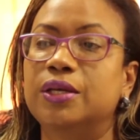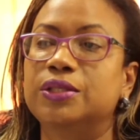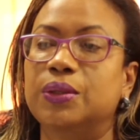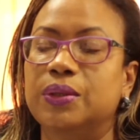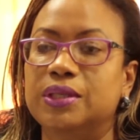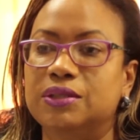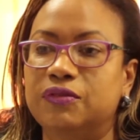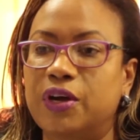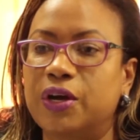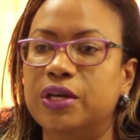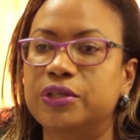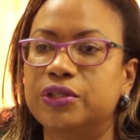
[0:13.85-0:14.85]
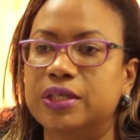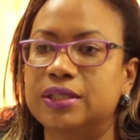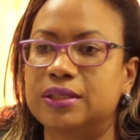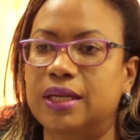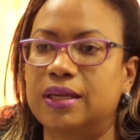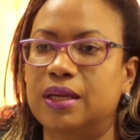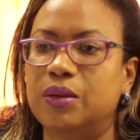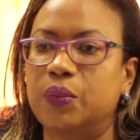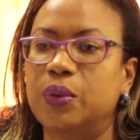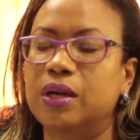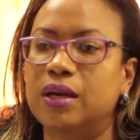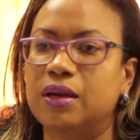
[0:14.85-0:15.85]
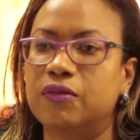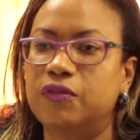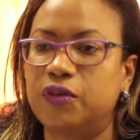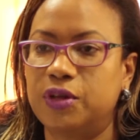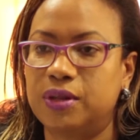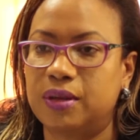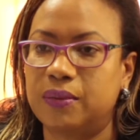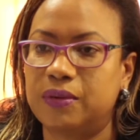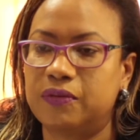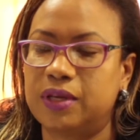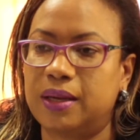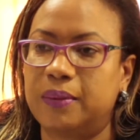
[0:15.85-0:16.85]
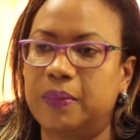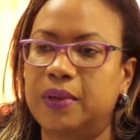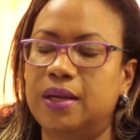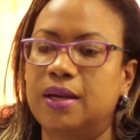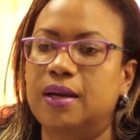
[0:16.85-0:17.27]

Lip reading: So he's very interested in working further with them.